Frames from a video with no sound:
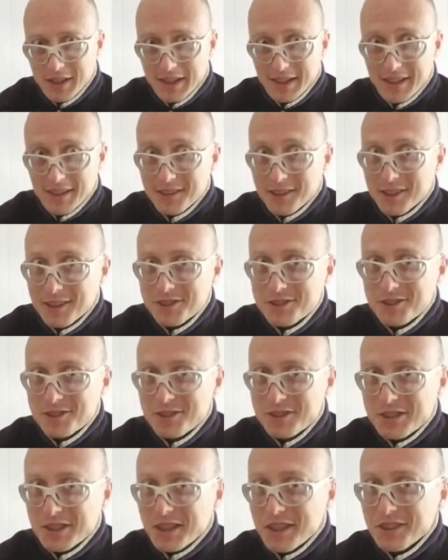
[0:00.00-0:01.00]

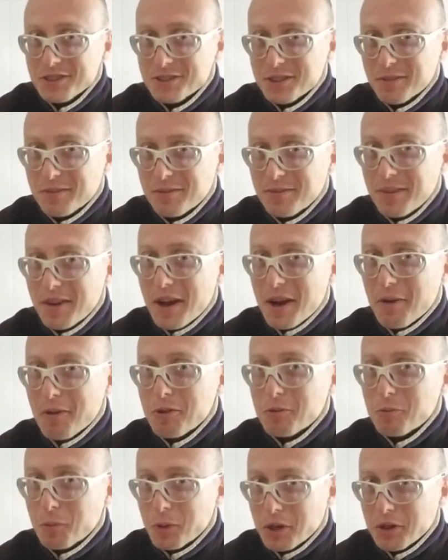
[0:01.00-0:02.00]
English is a
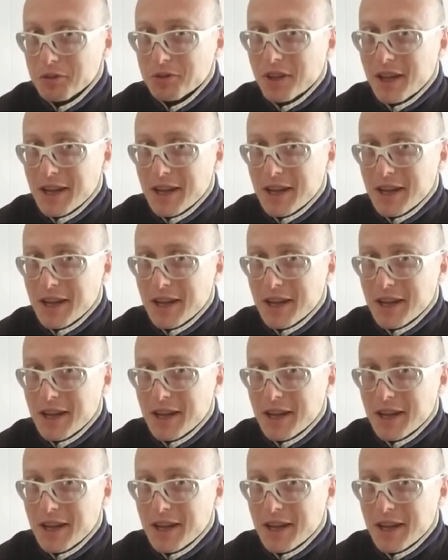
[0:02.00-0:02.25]
very weird